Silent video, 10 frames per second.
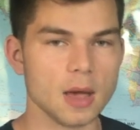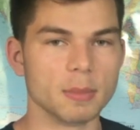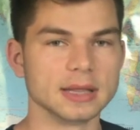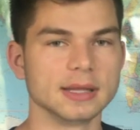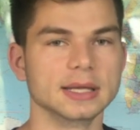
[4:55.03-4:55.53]

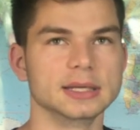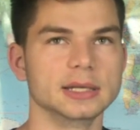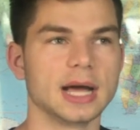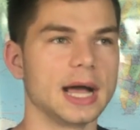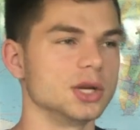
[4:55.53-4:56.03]
but
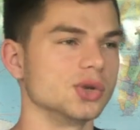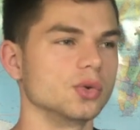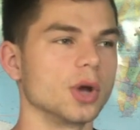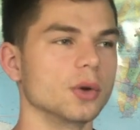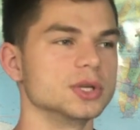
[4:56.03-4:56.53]
then I knew
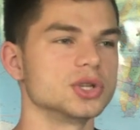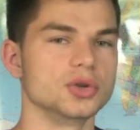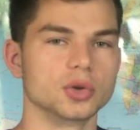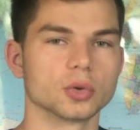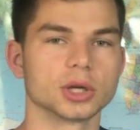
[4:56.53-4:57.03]
going to
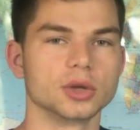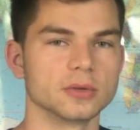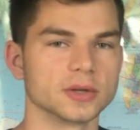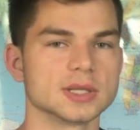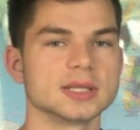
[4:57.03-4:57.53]
New York
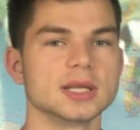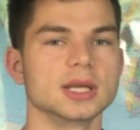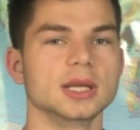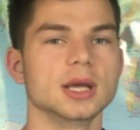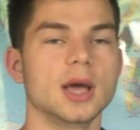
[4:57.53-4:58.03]

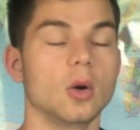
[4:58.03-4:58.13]
University,